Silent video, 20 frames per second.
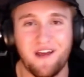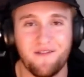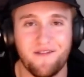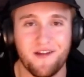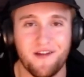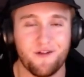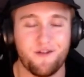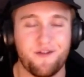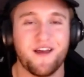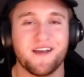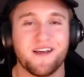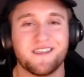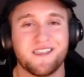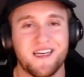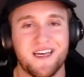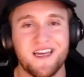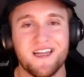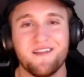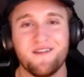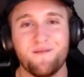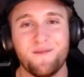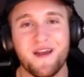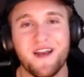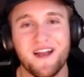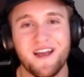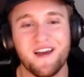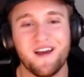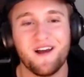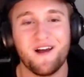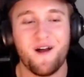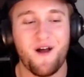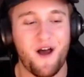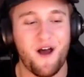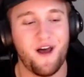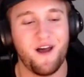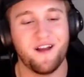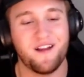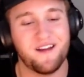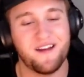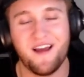of other things in the
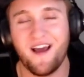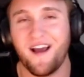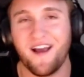media,